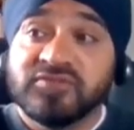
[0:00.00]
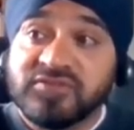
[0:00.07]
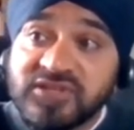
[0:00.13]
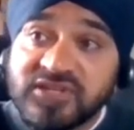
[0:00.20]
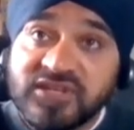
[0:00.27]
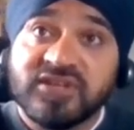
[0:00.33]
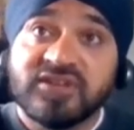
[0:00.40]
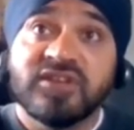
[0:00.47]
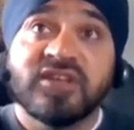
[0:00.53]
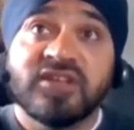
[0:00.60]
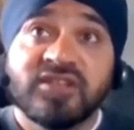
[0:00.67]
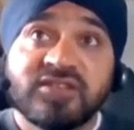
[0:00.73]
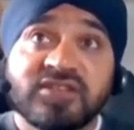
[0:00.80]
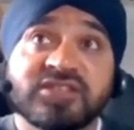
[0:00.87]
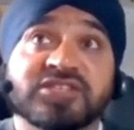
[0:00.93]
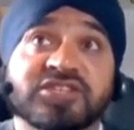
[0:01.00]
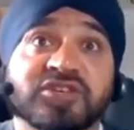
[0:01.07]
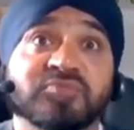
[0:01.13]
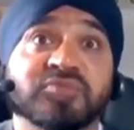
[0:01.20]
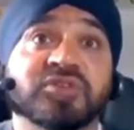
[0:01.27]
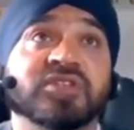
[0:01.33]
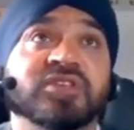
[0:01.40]
know, to create these
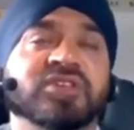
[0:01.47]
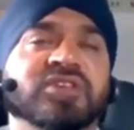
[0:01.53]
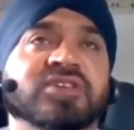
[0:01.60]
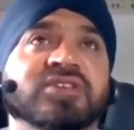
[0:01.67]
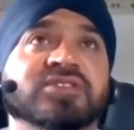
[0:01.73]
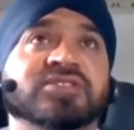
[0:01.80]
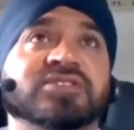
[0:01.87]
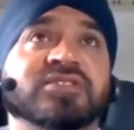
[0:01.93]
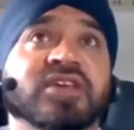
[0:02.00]
communities.